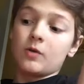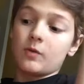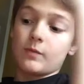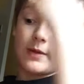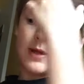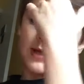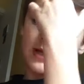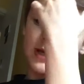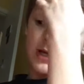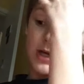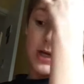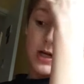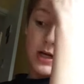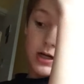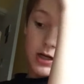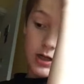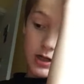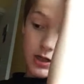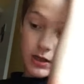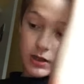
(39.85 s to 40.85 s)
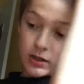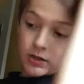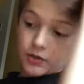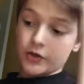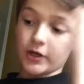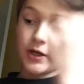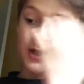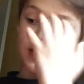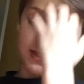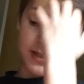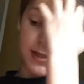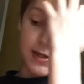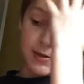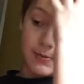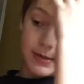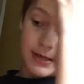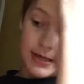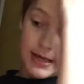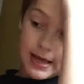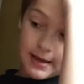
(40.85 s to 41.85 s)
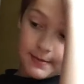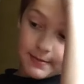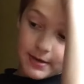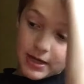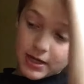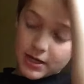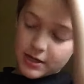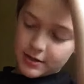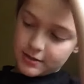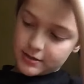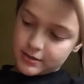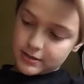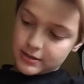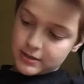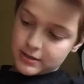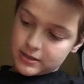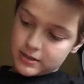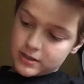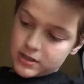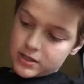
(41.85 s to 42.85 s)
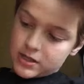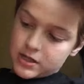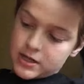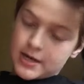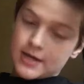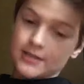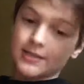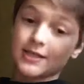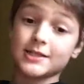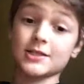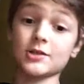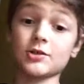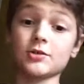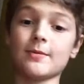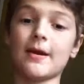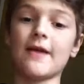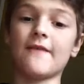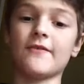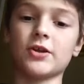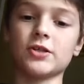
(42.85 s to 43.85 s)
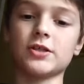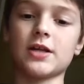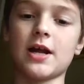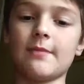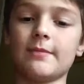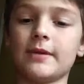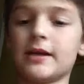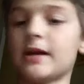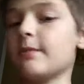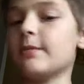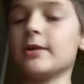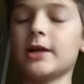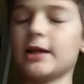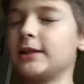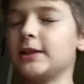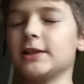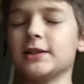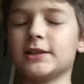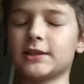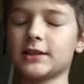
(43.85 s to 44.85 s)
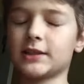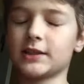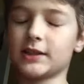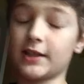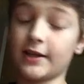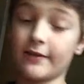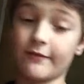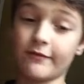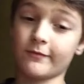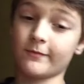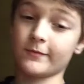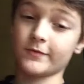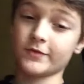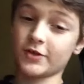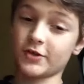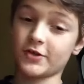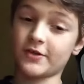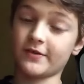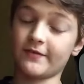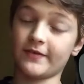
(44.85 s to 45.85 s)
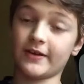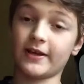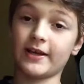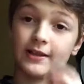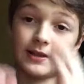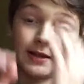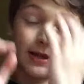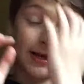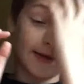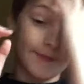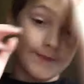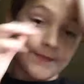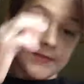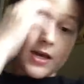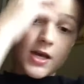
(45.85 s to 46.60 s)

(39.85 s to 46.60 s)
We got drinks and then we came in. And since it was my first time, they gave me like this gift certificate thing.